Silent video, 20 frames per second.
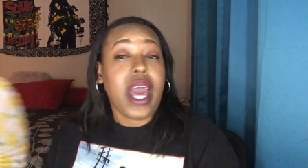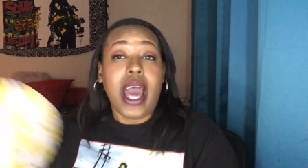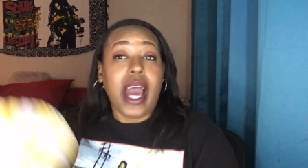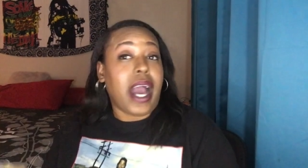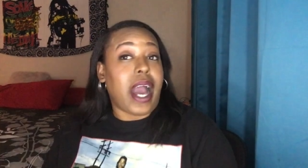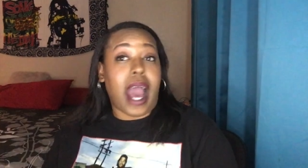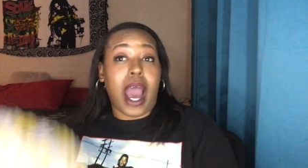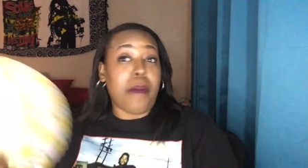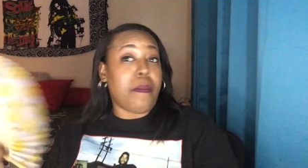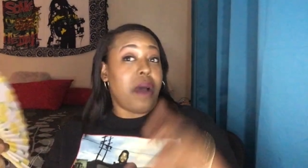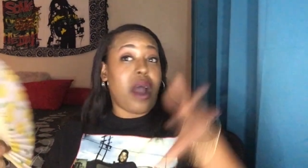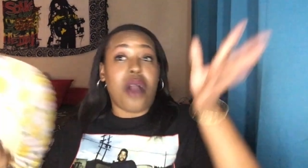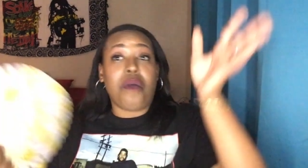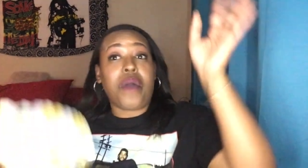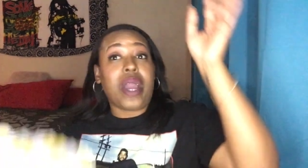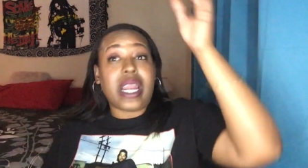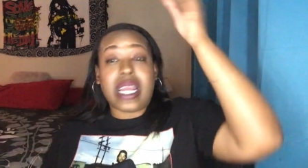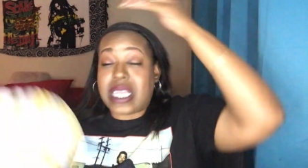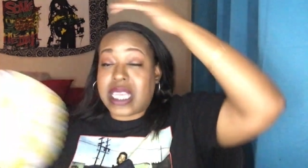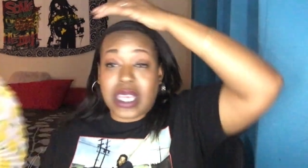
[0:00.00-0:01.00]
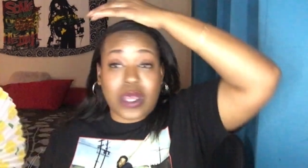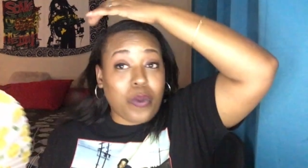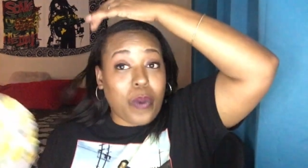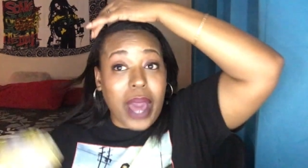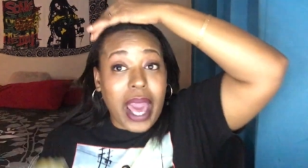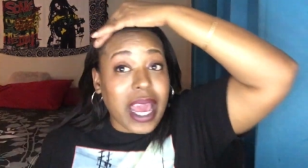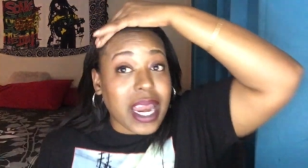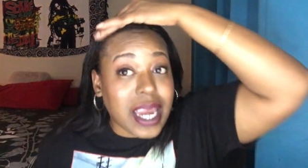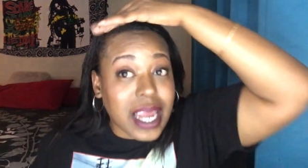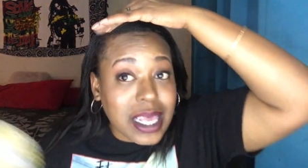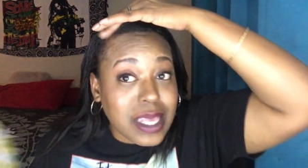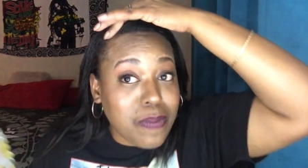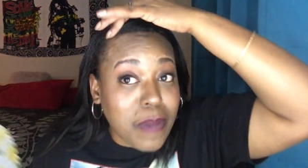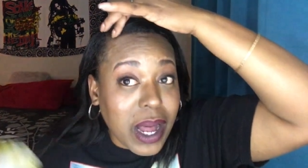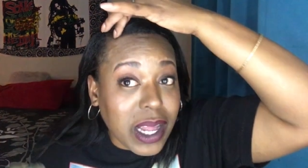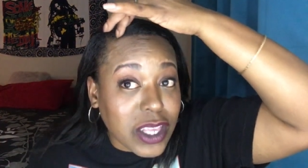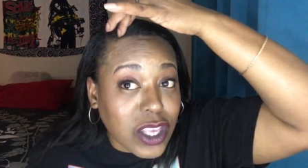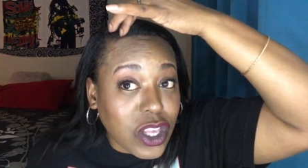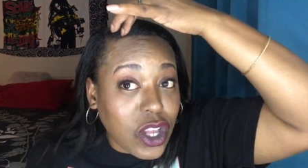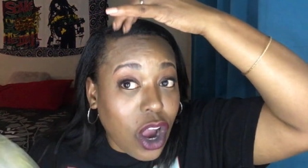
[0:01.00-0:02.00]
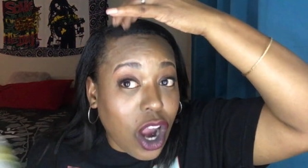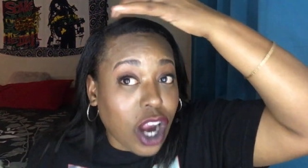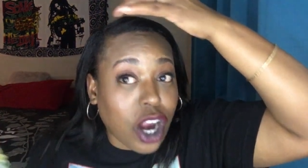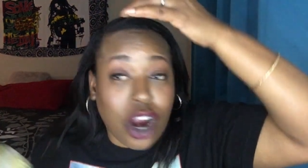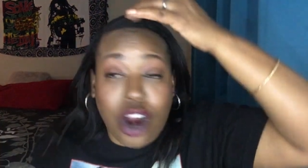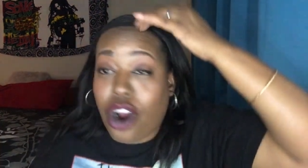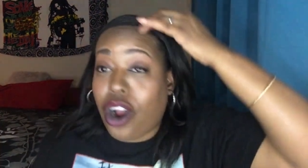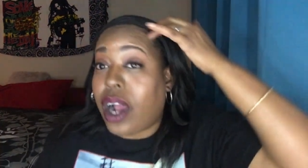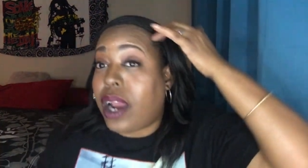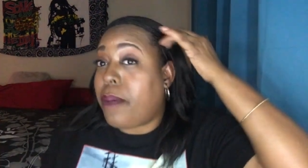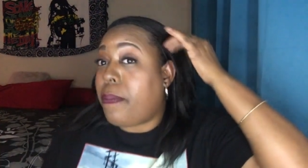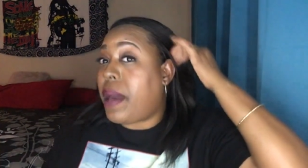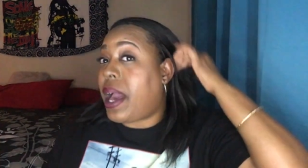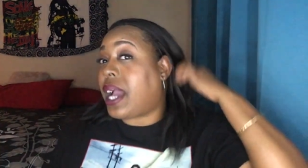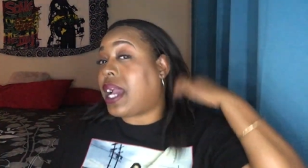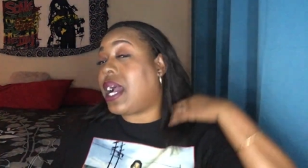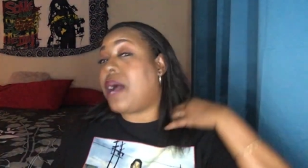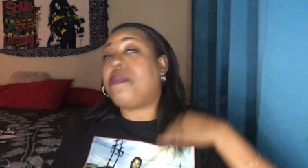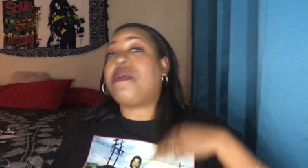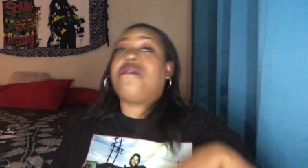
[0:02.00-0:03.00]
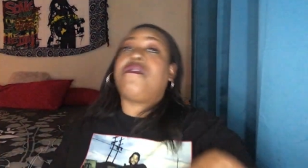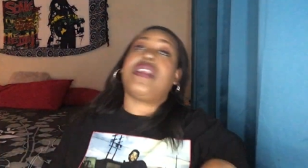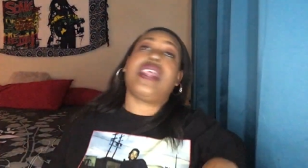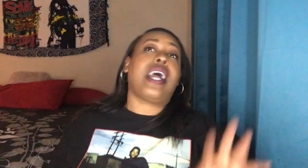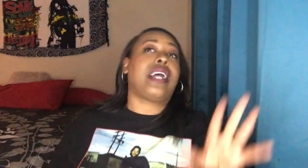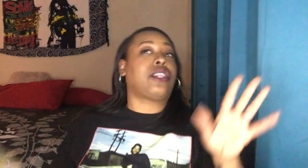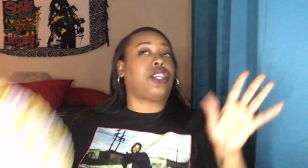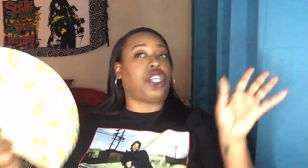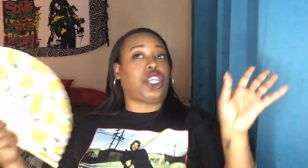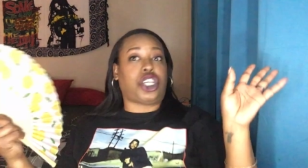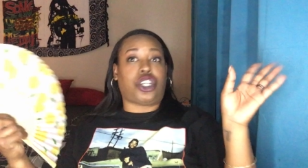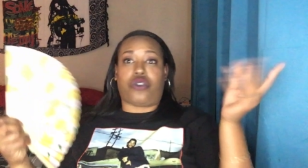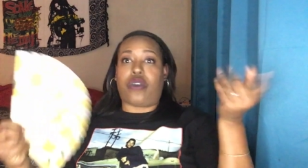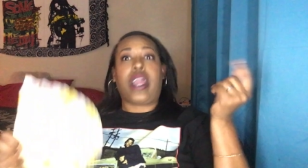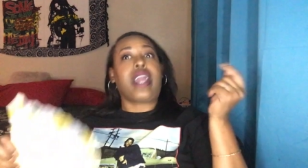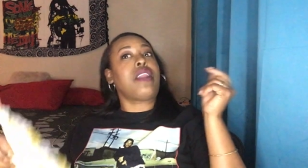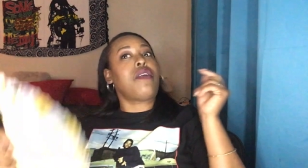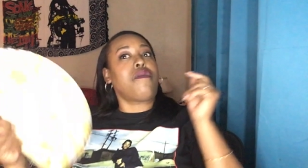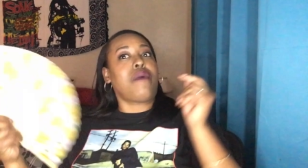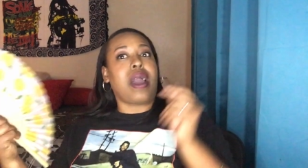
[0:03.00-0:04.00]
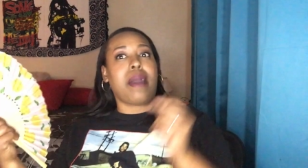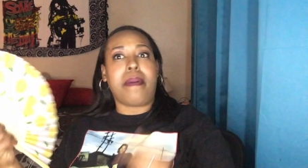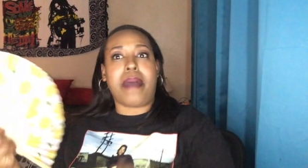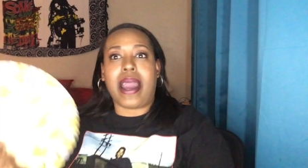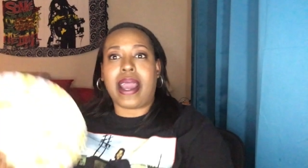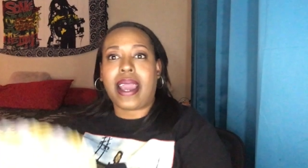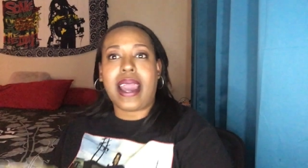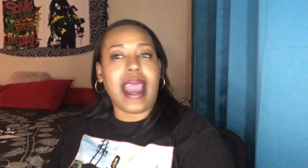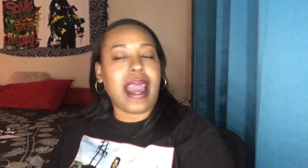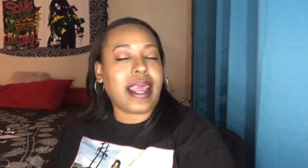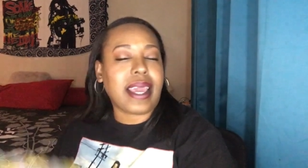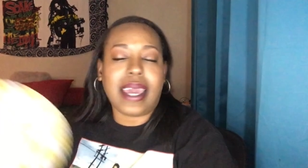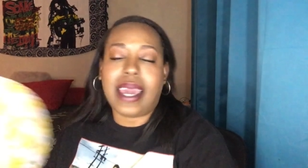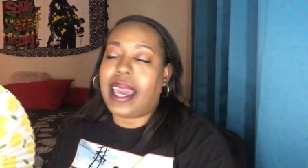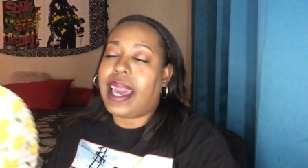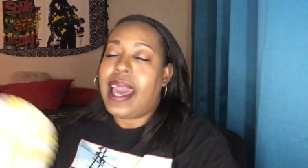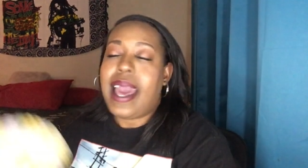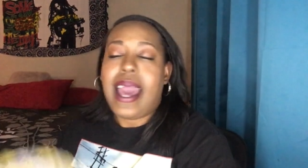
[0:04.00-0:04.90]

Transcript: I'm already sweating. It's about to start curling back up. I'm finna have to straighten it right back out again.